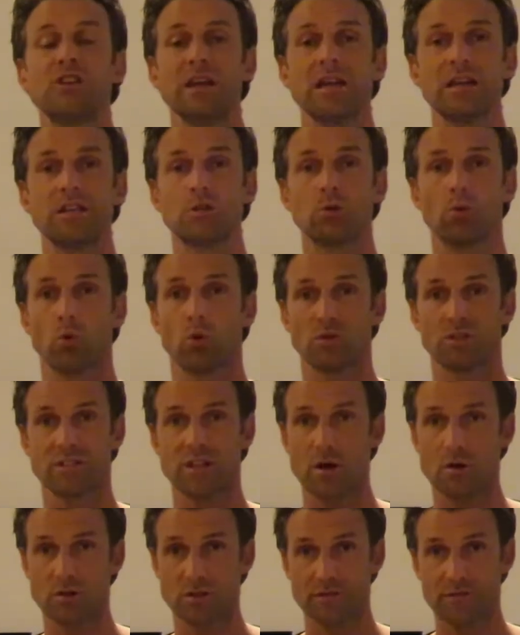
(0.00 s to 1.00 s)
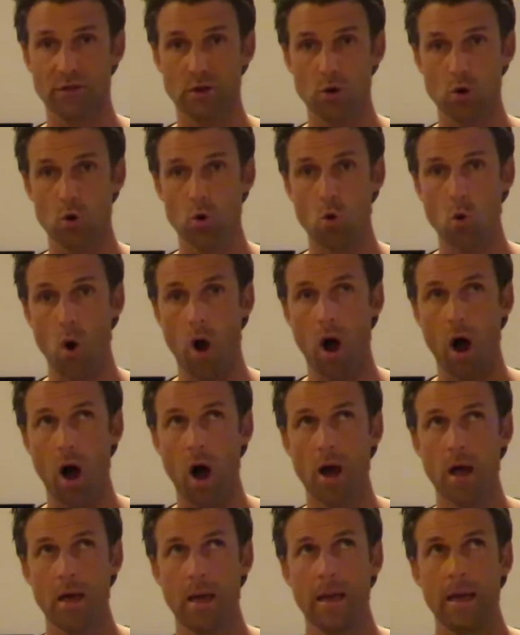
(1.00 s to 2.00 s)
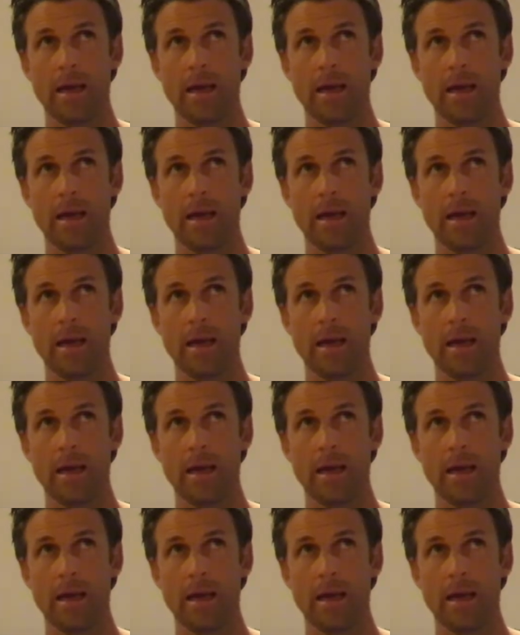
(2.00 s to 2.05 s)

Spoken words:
geared towards those of you who are